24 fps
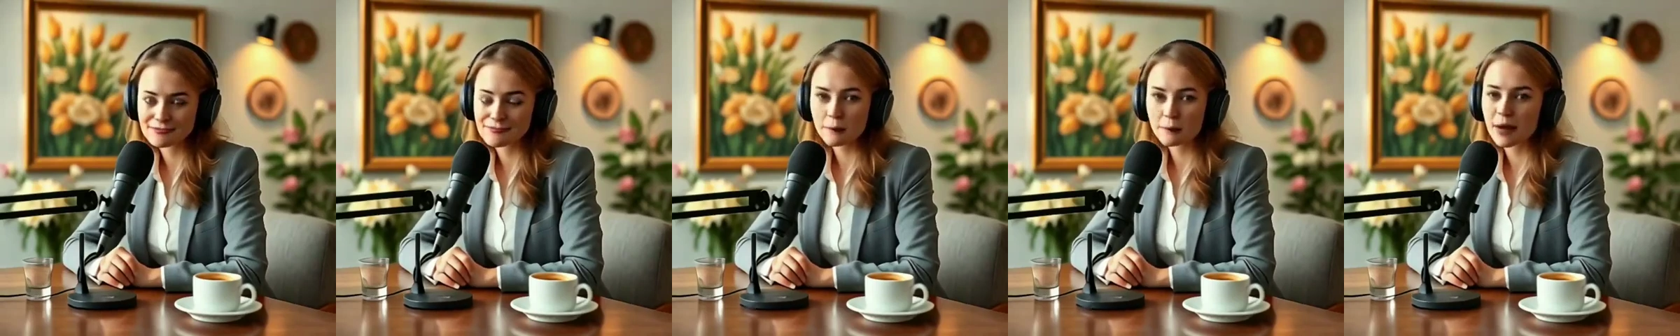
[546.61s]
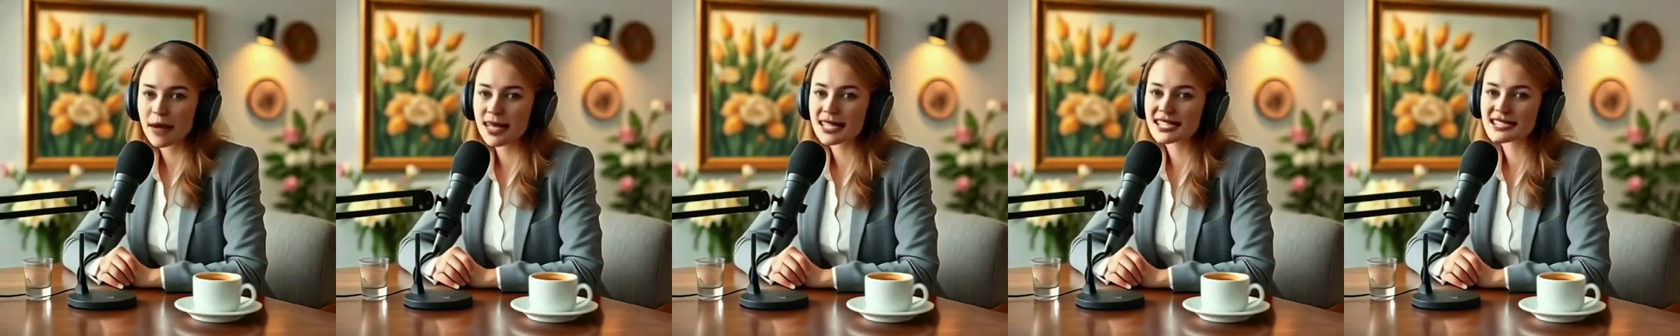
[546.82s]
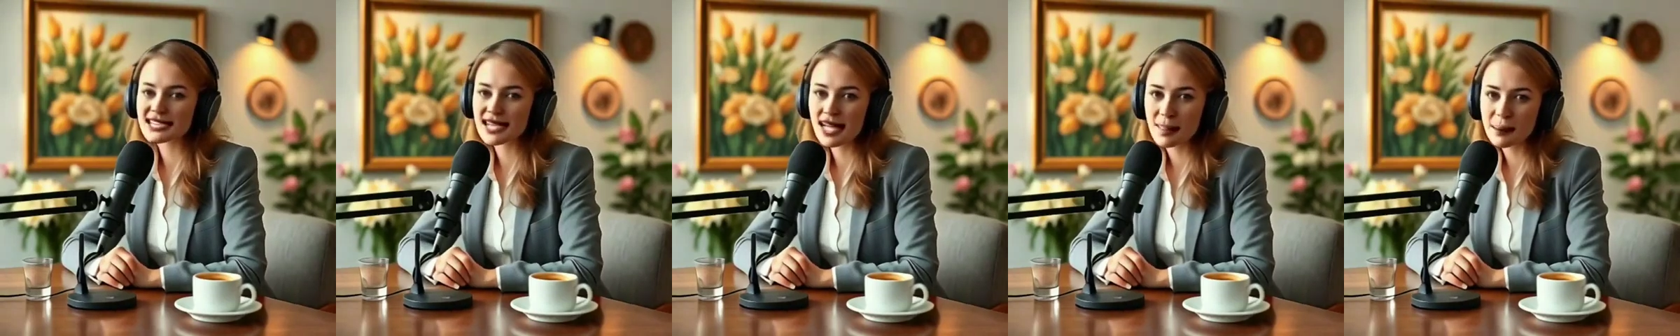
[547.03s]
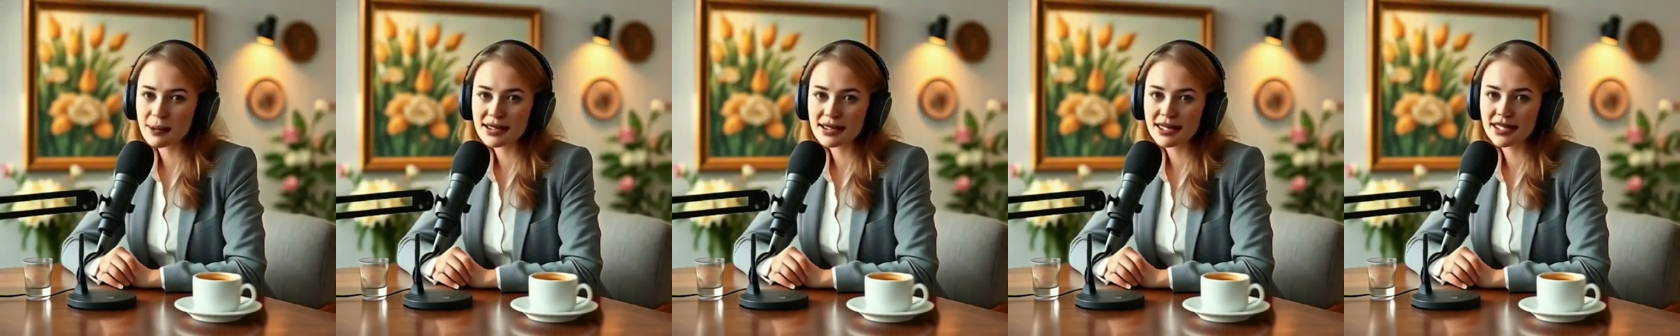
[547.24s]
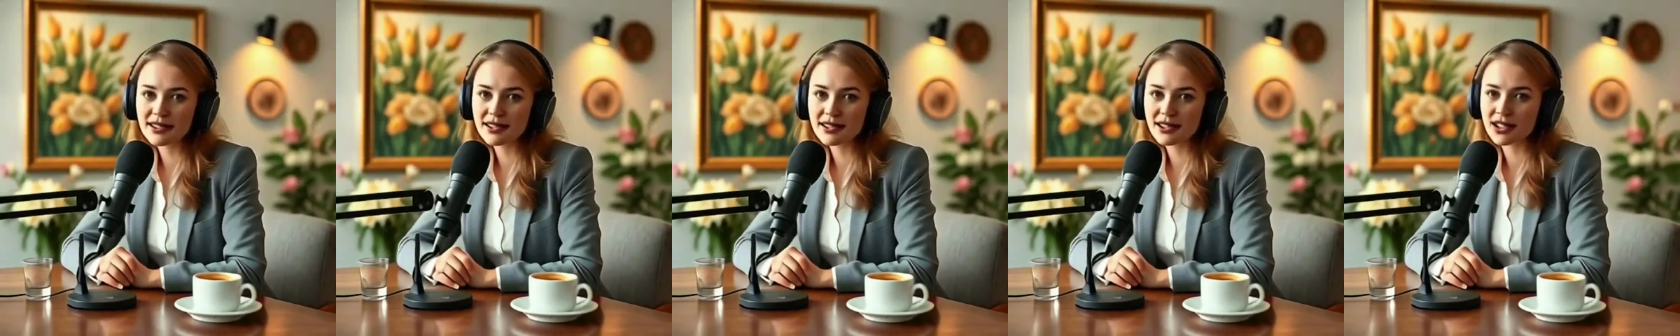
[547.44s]
By
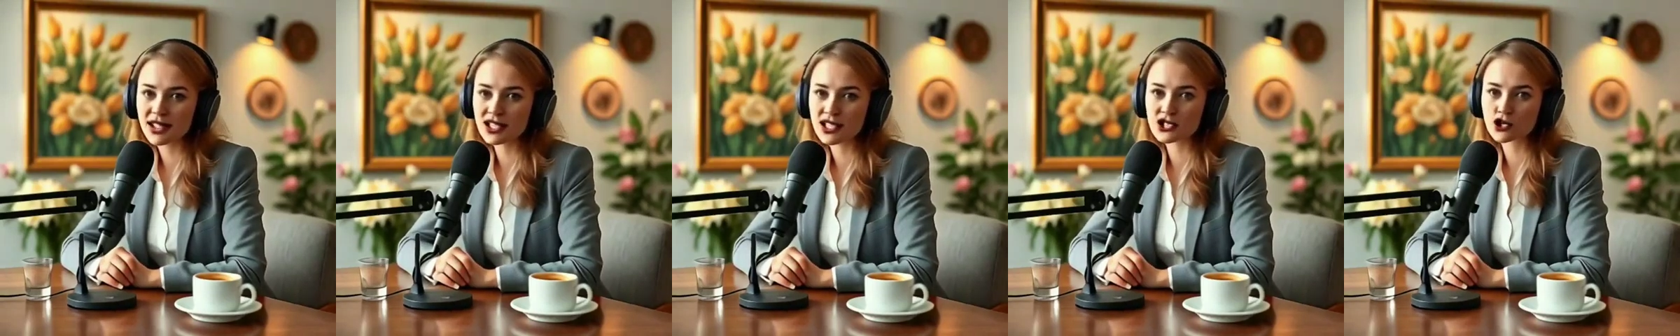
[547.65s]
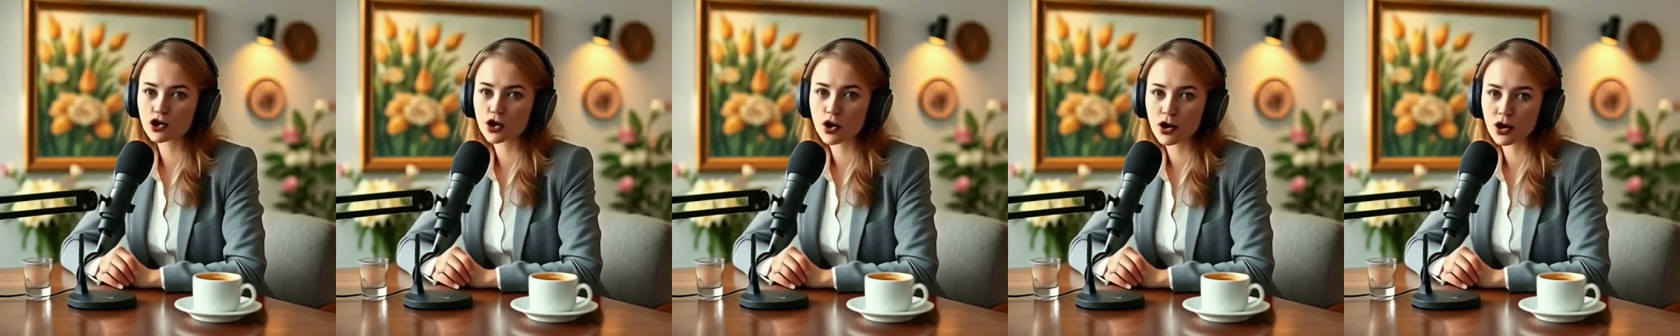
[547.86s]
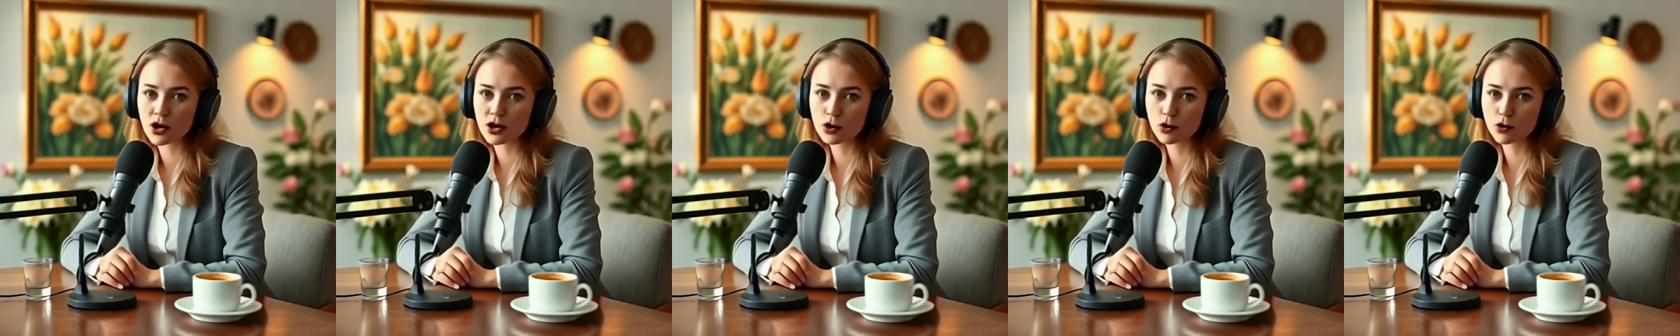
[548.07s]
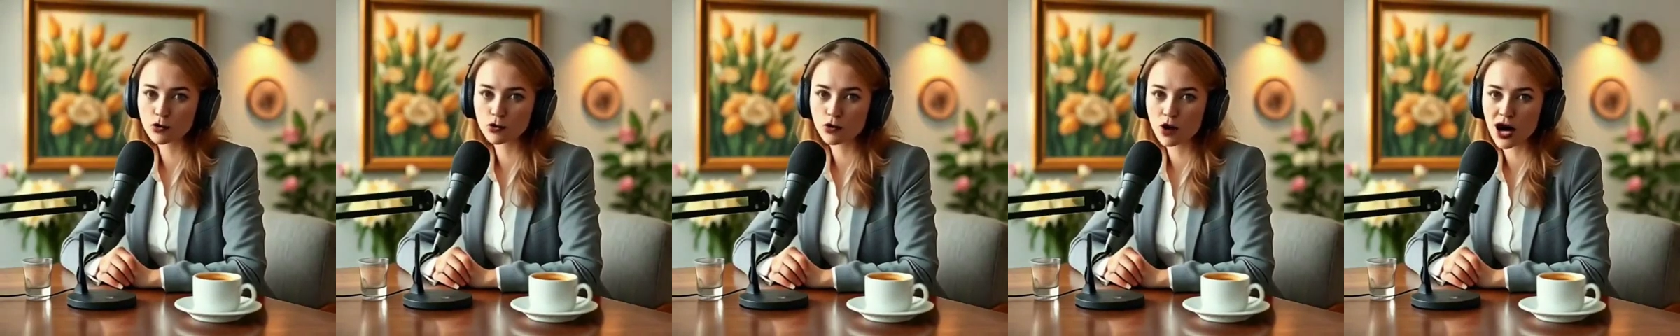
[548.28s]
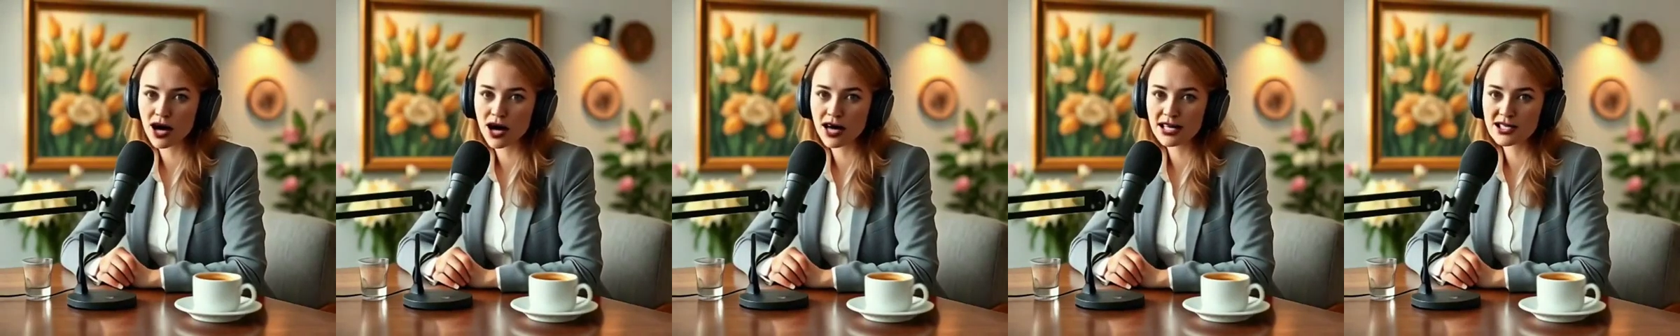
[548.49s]
examining the historical
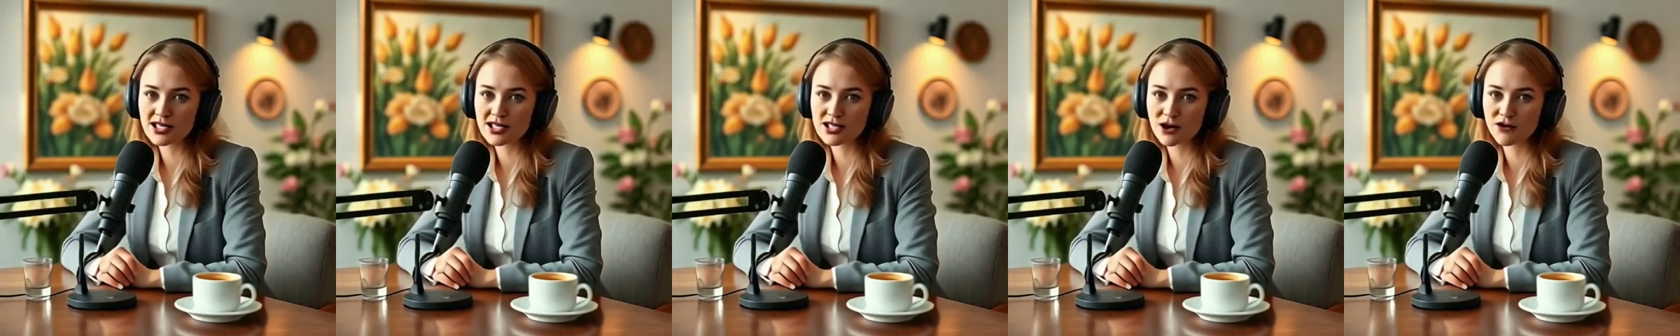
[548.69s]
rise